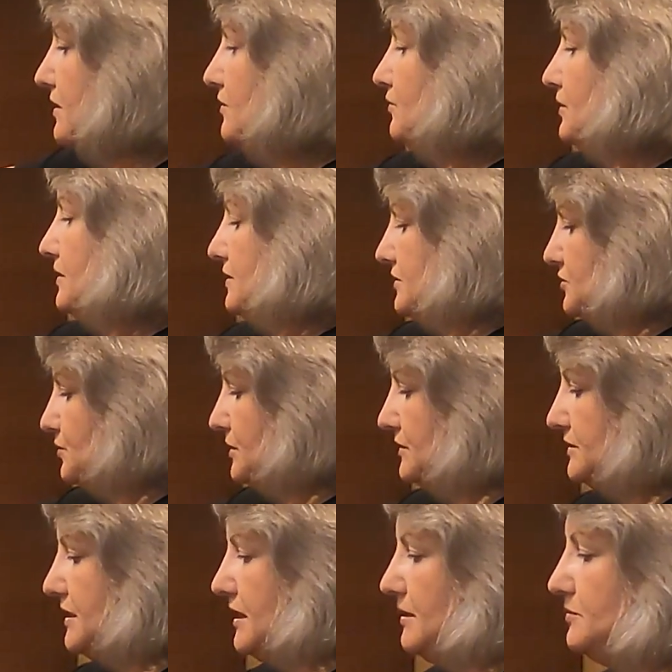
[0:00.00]
with the twill
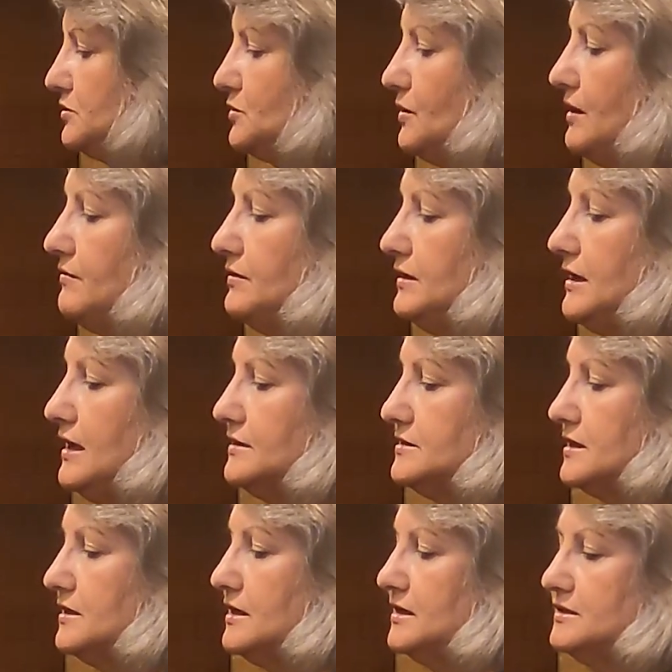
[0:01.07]
tape, so everything has
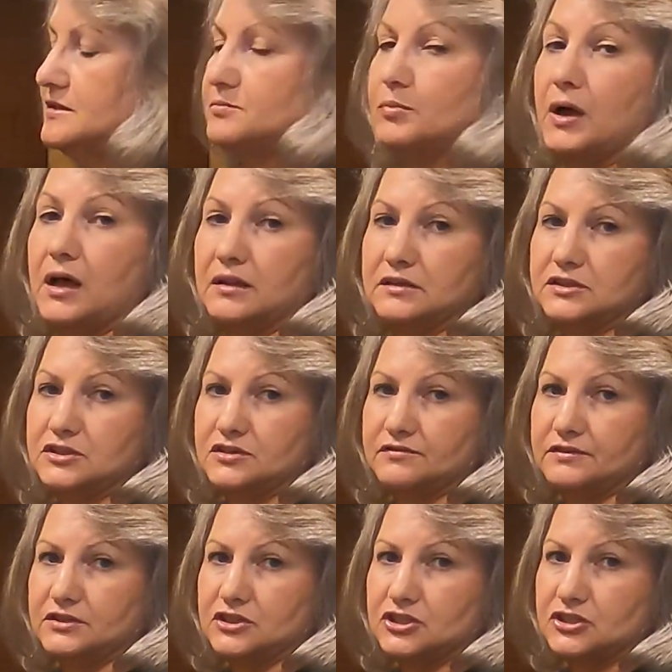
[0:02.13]
a nice polished
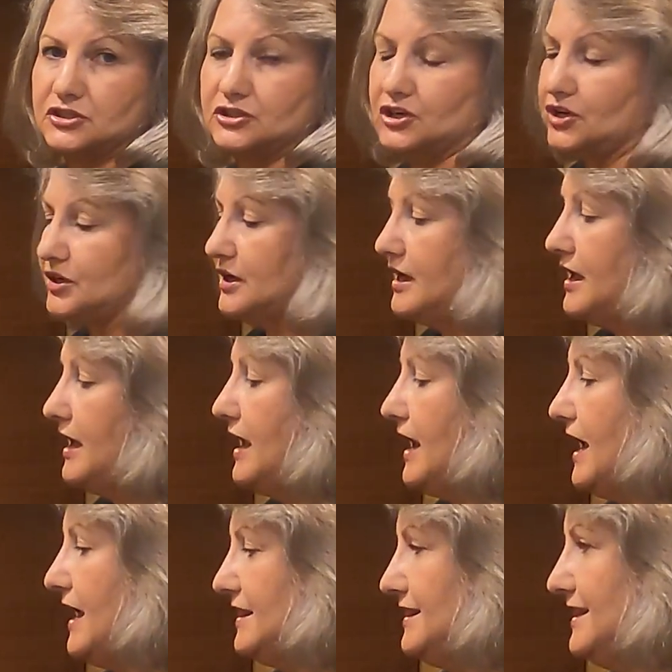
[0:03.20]
finished look
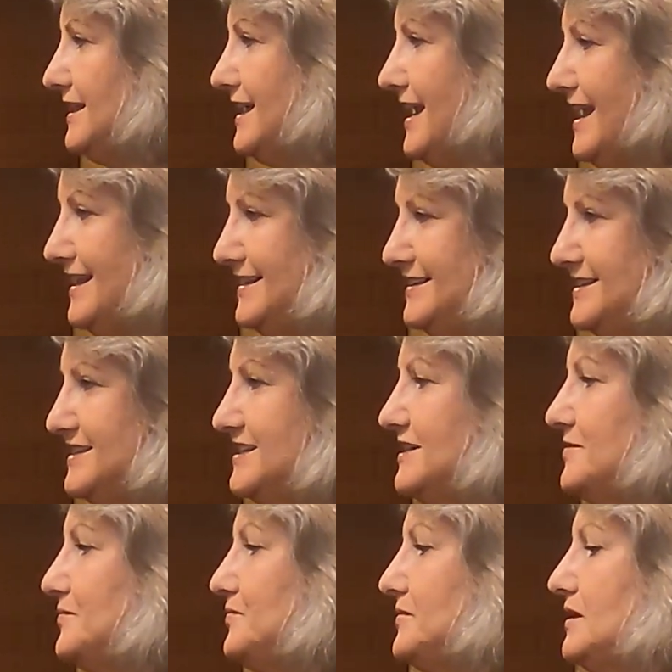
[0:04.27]
at the end.
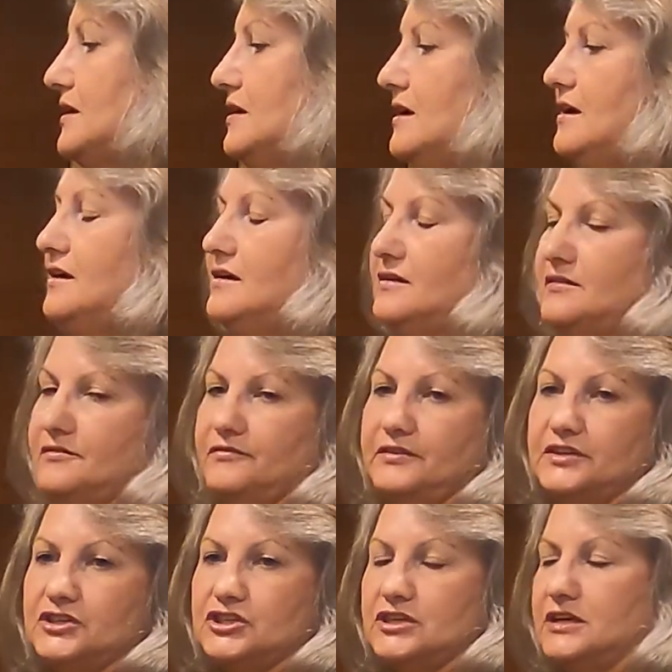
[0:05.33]

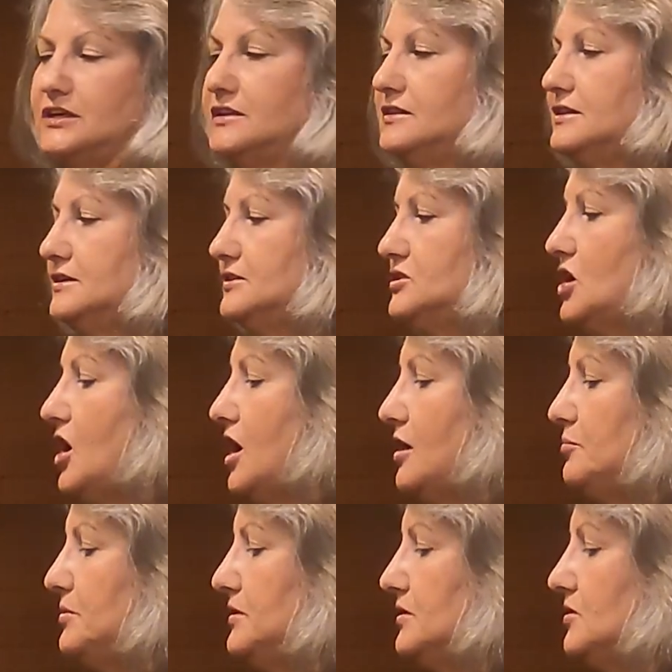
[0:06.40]
Finishing the
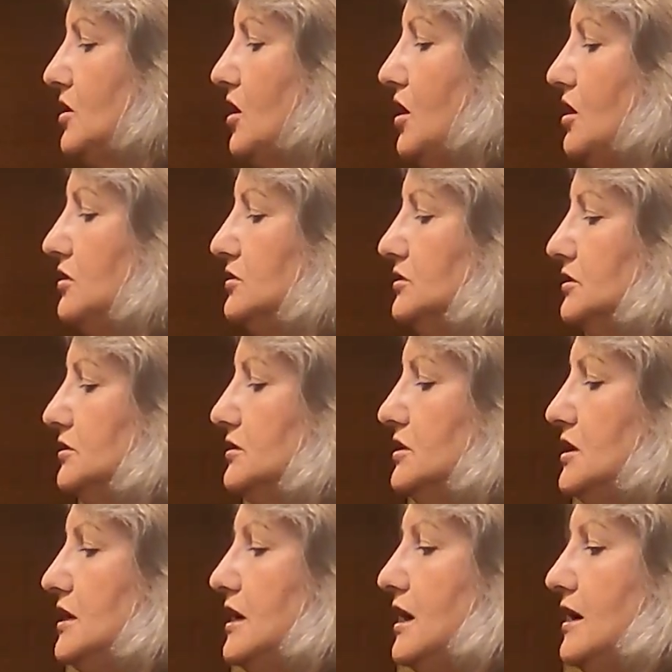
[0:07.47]
top of the collar,
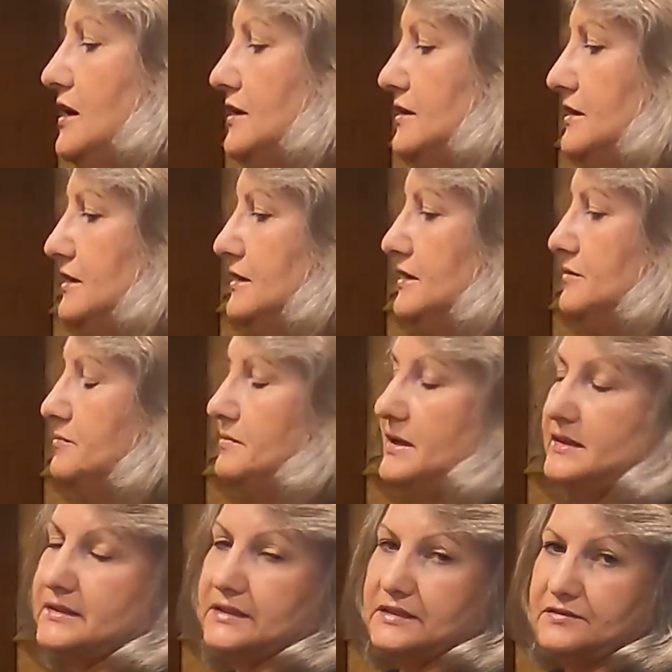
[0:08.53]
it
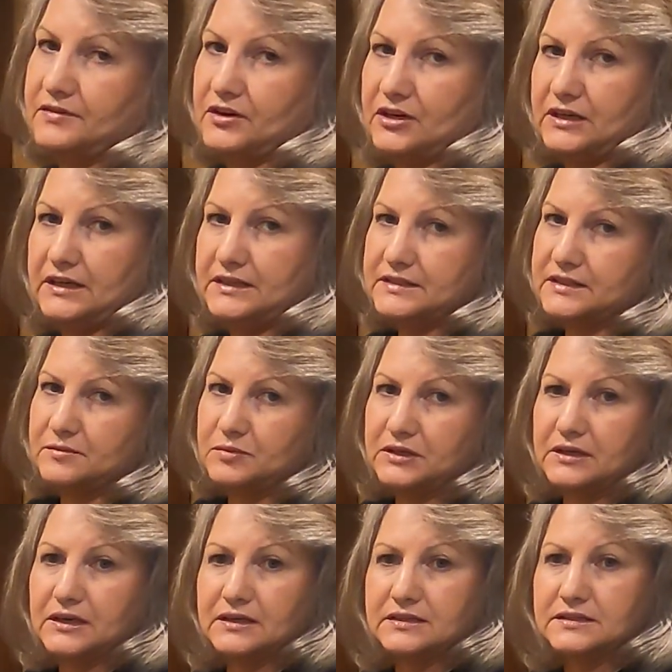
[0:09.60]
makes this very easy
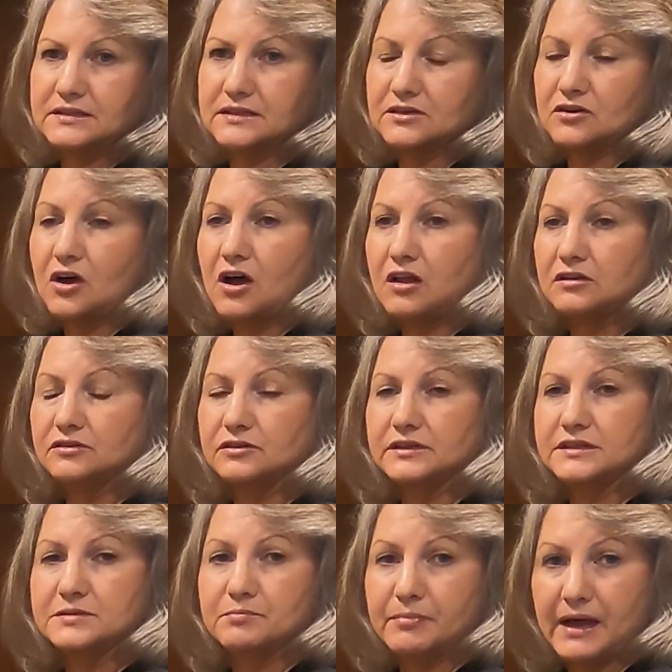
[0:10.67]
because the collar
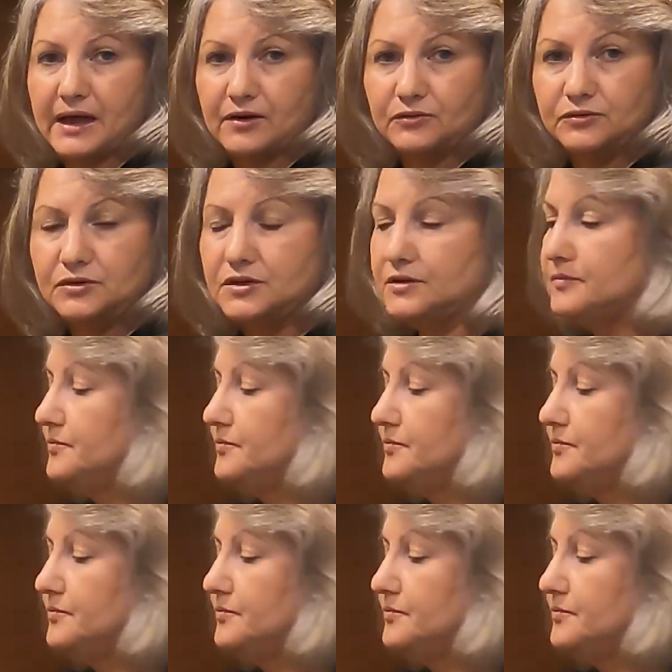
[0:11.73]
is bound.